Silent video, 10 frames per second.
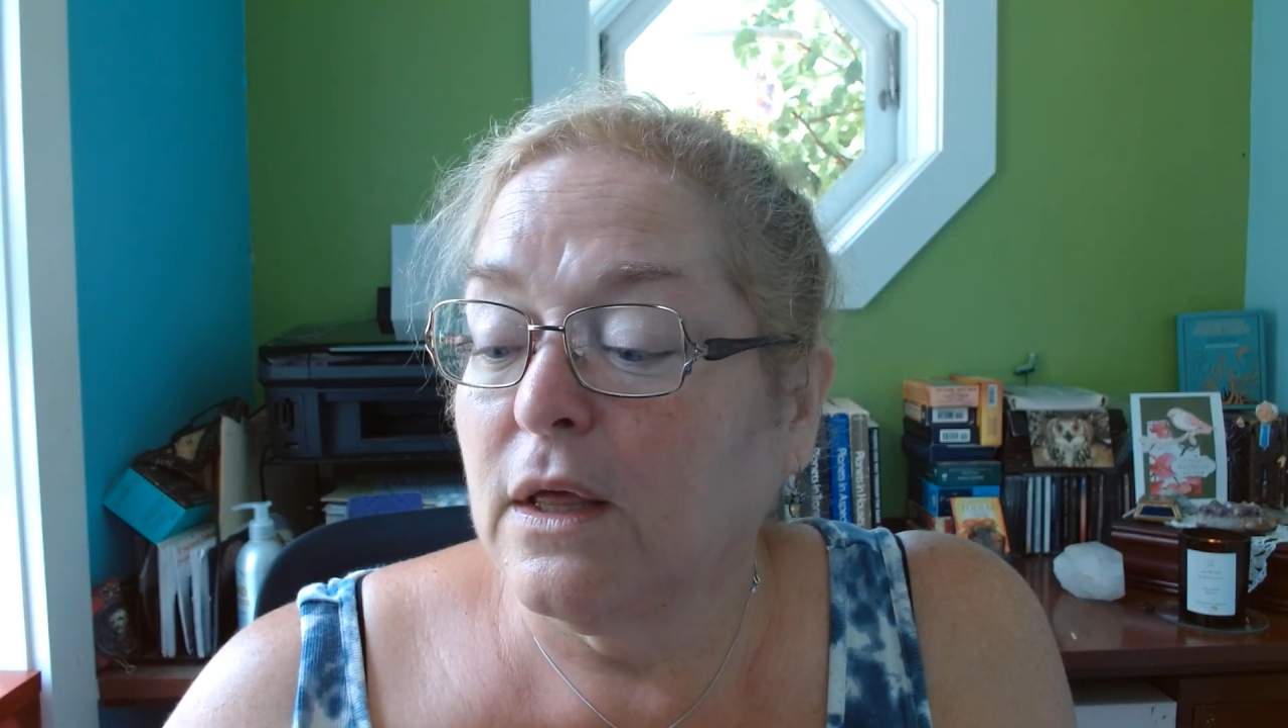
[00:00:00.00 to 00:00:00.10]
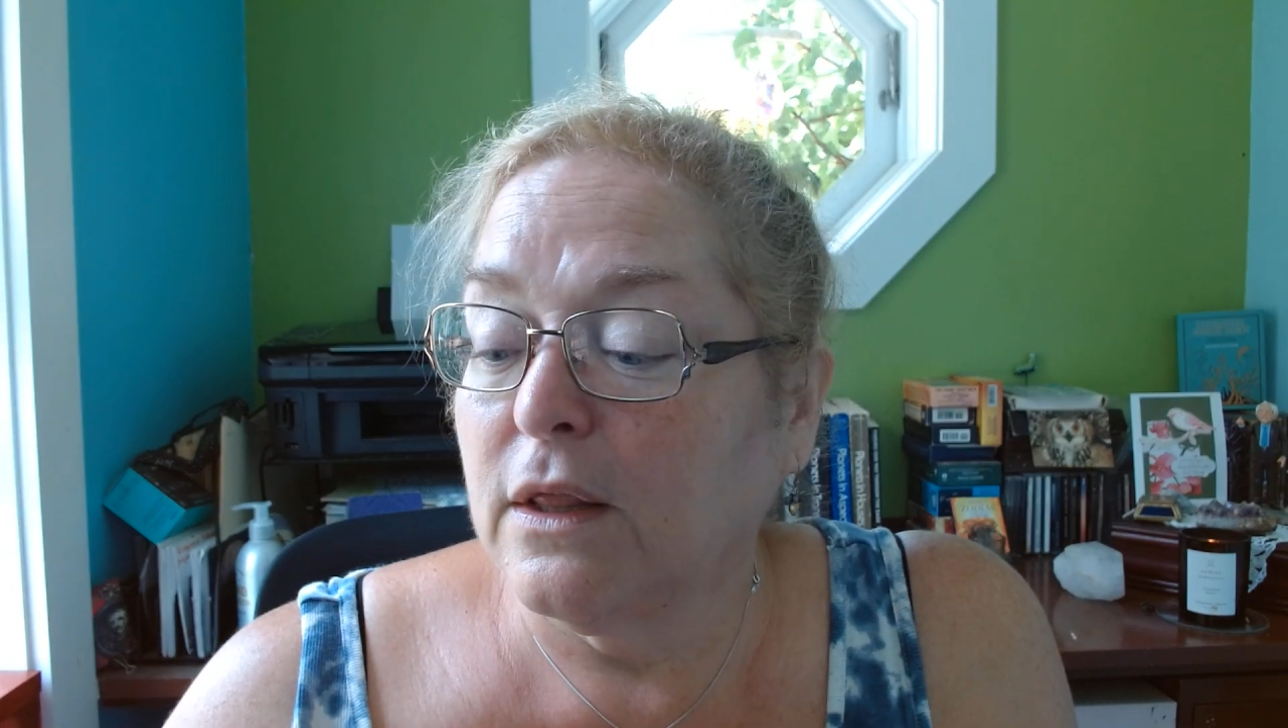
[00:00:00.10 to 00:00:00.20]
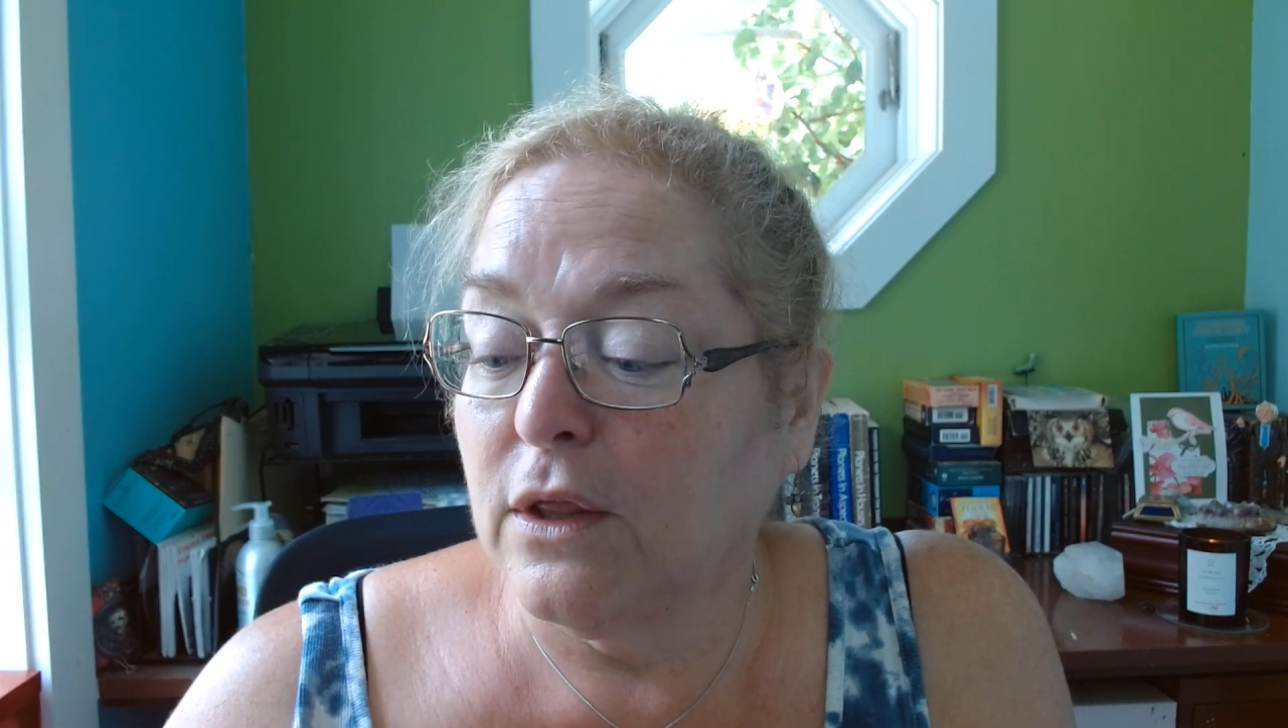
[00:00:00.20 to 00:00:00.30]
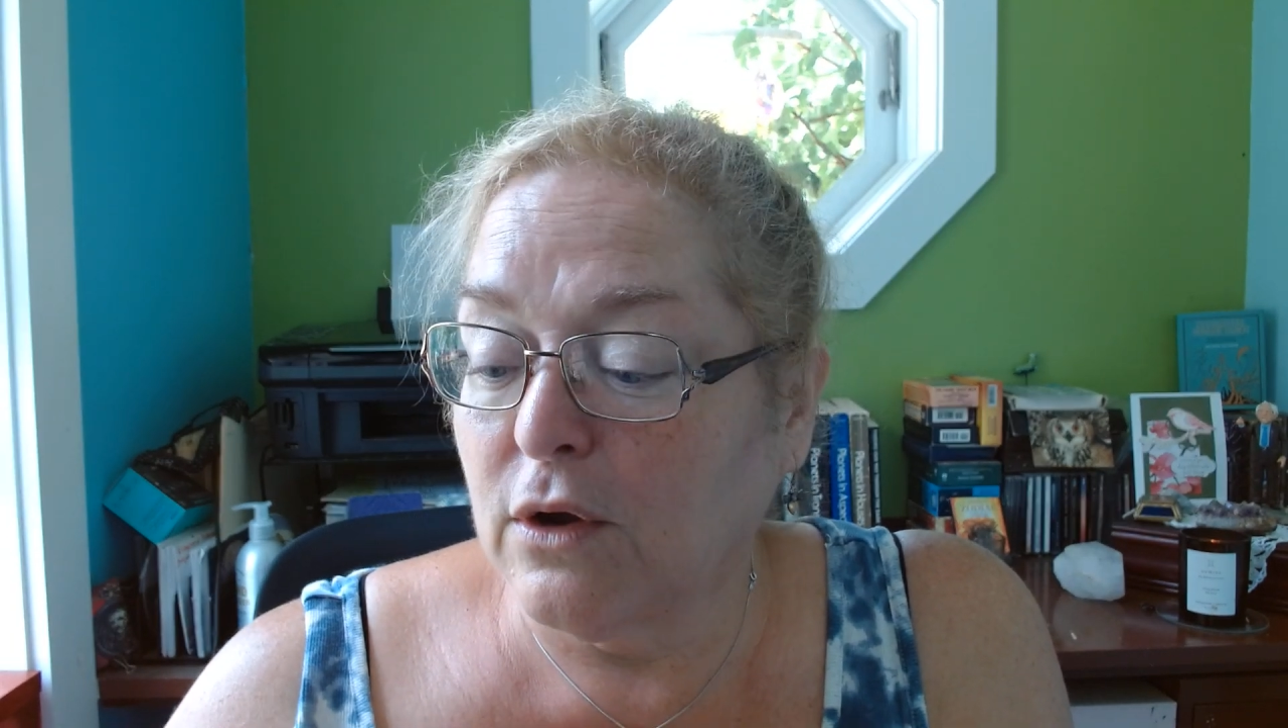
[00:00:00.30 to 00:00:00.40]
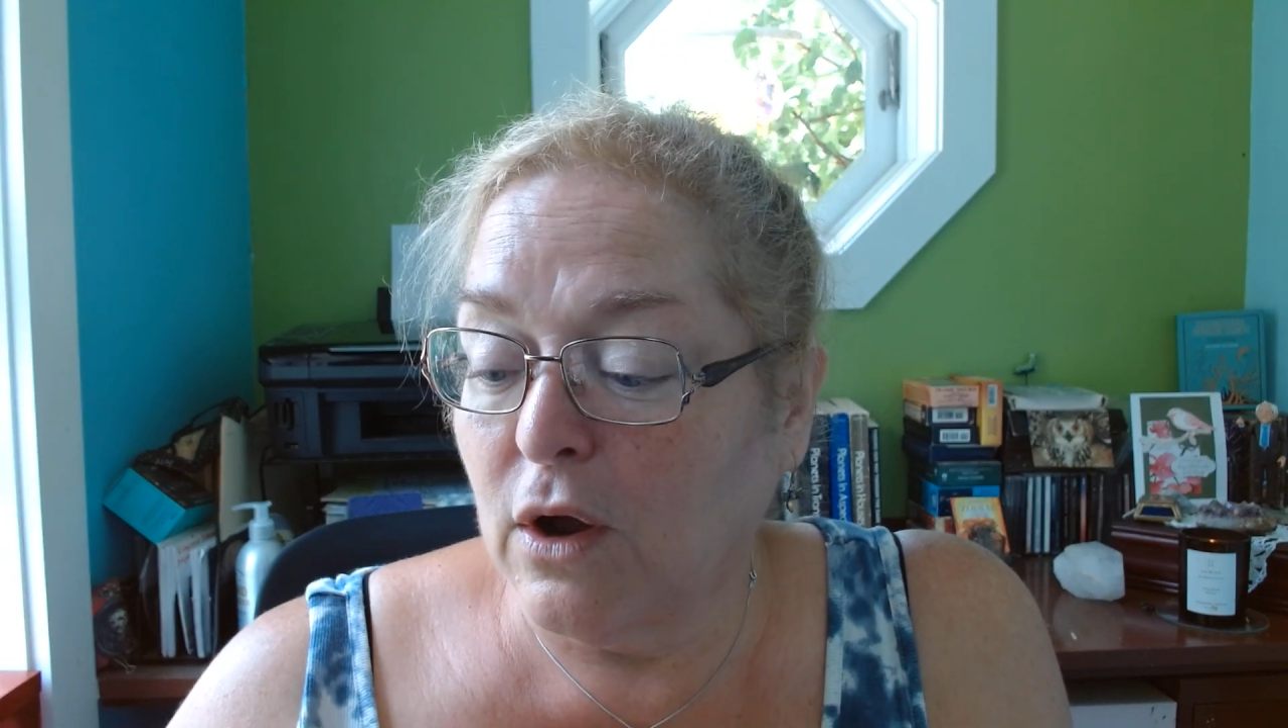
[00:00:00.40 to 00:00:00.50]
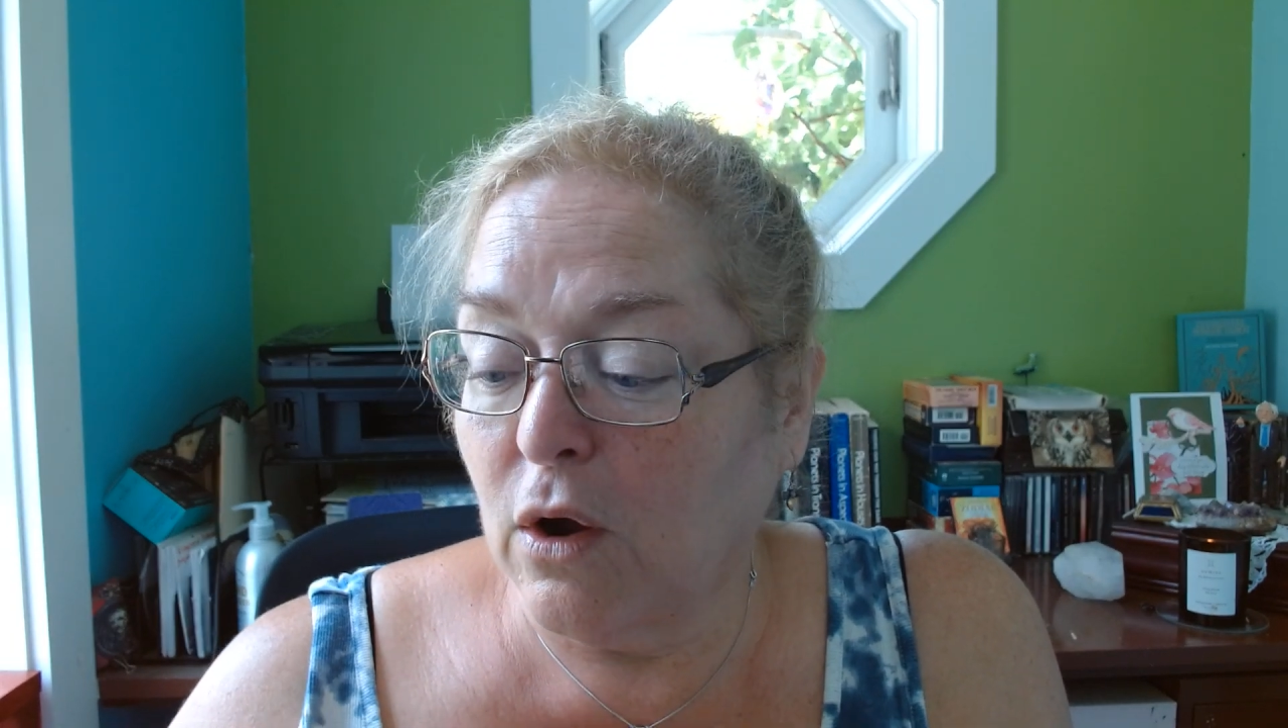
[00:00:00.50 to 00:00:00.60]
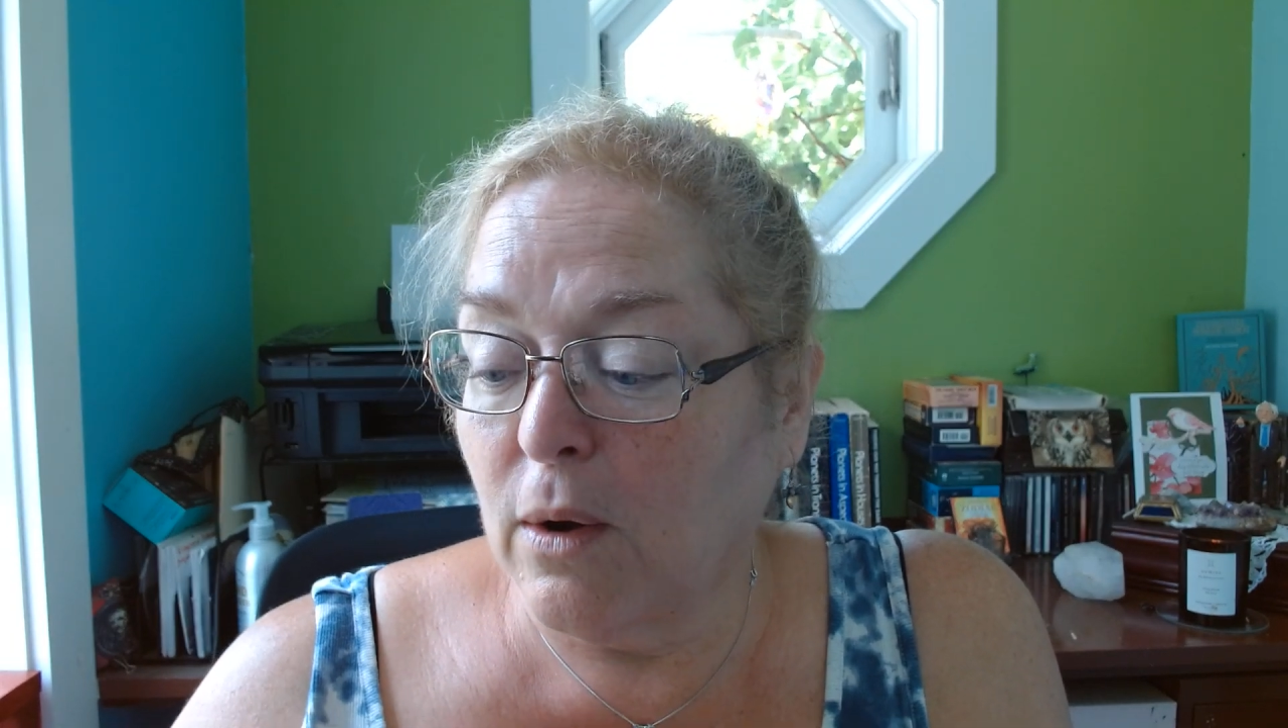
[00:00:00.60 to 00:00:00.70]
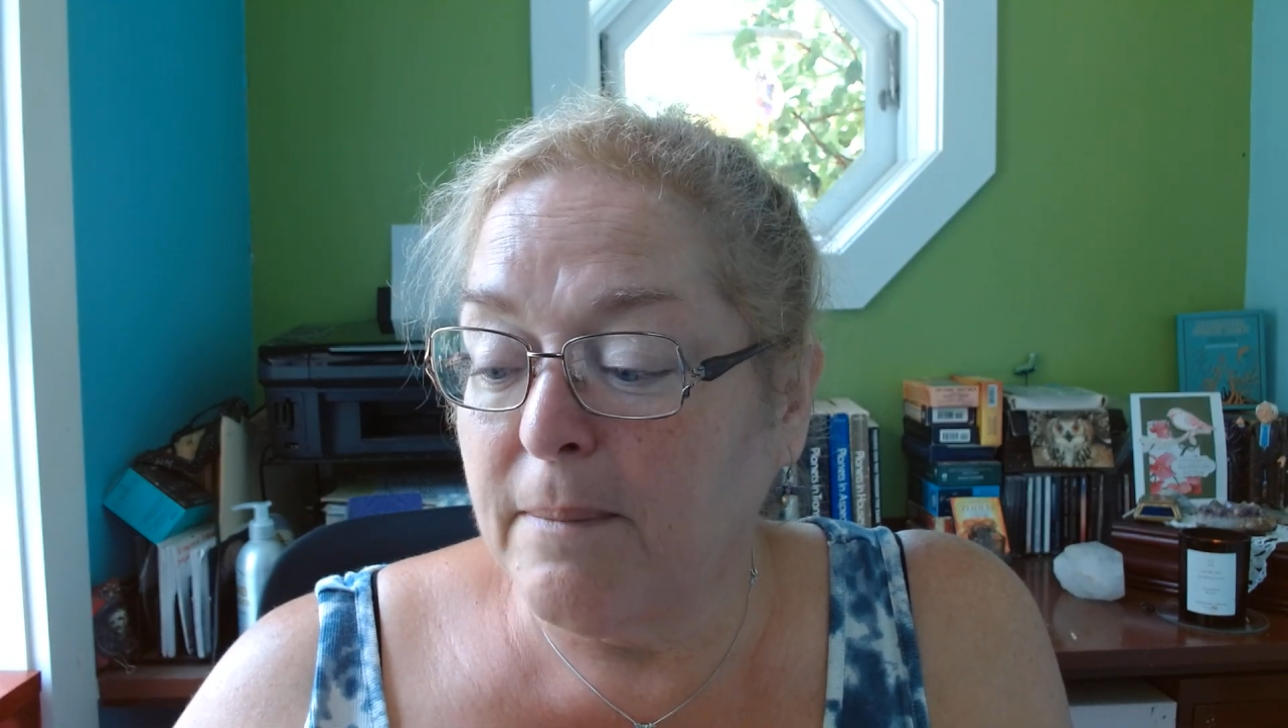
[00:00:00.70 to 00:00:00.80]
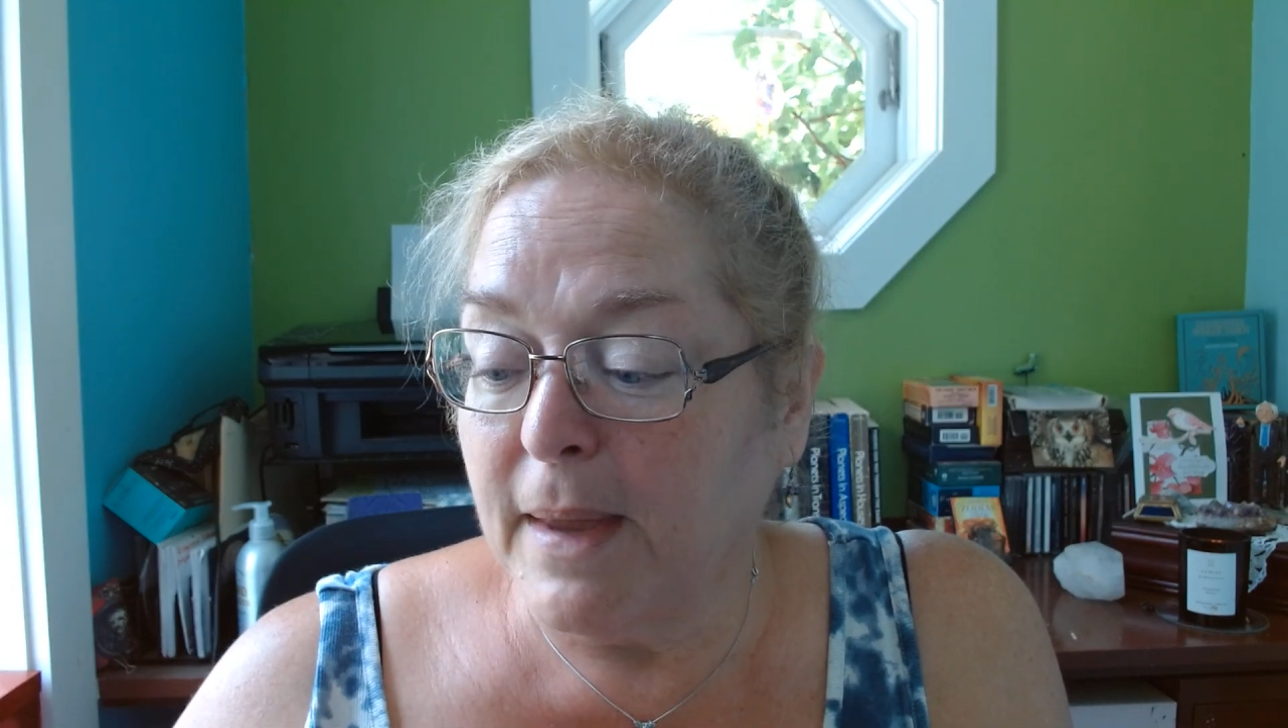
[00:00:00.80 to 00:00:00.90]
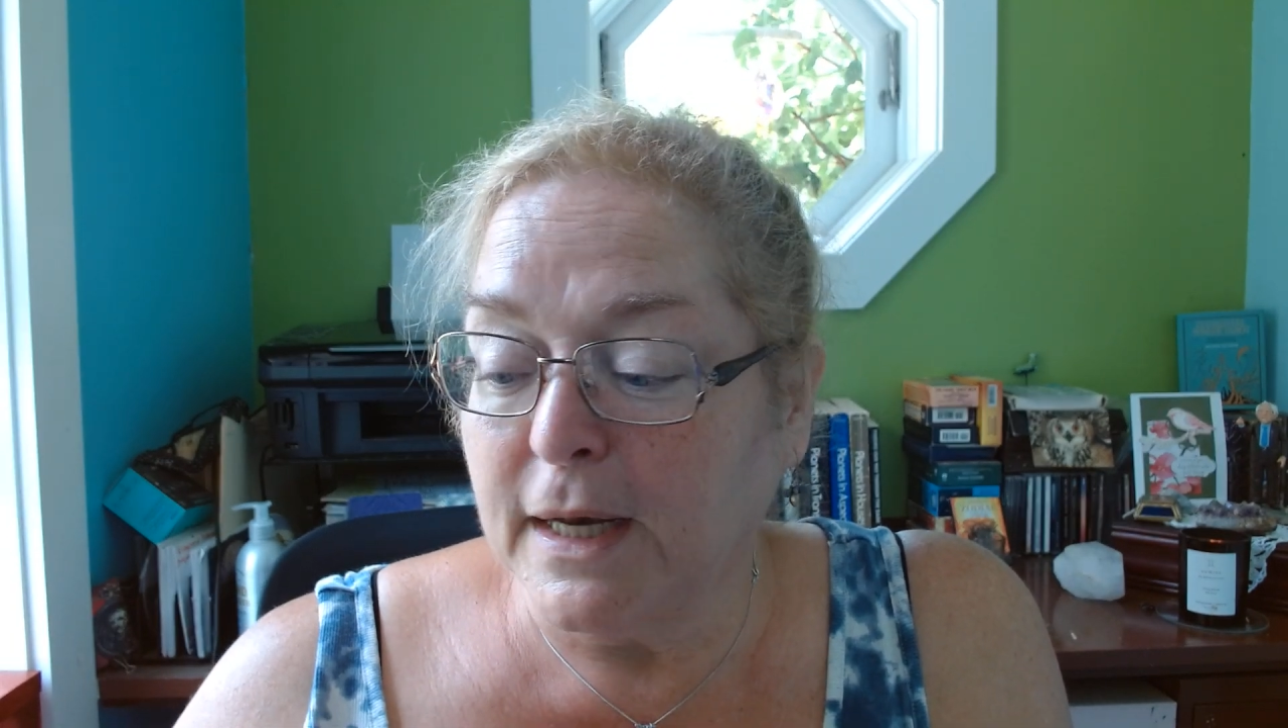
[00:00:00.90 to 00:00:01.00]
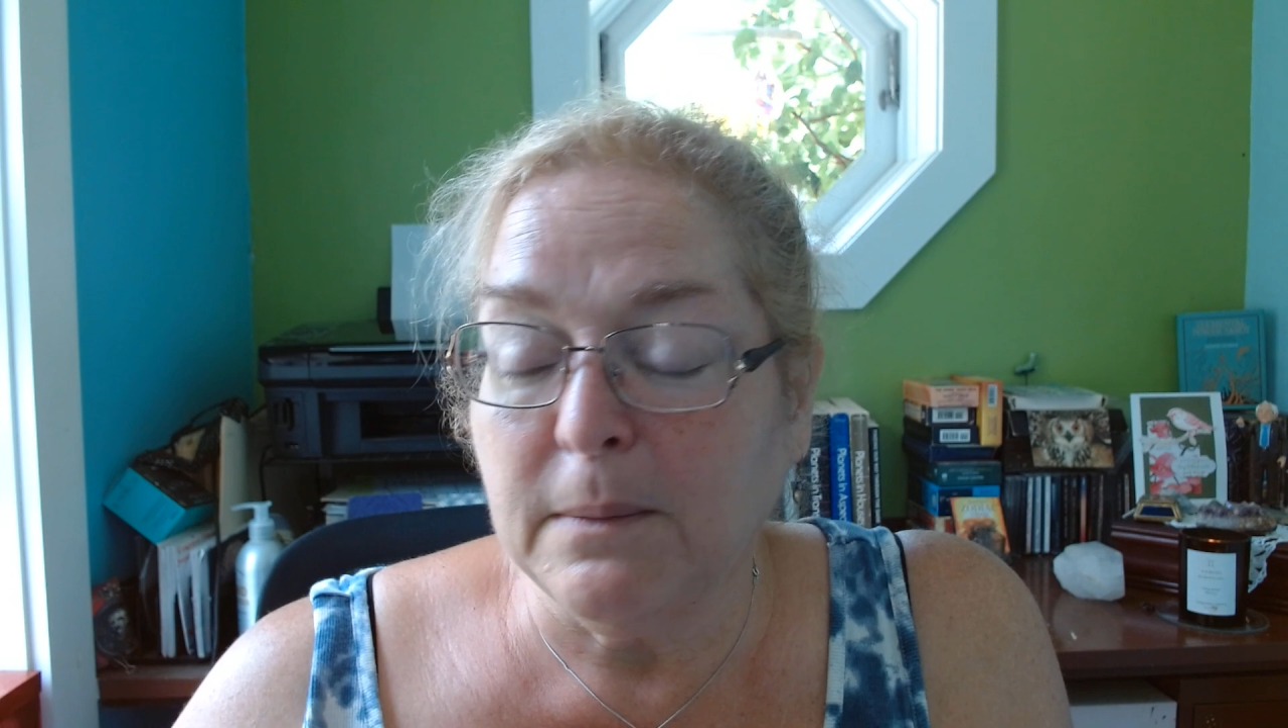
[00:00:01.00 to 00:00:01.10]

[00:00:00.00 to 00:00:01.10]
There are many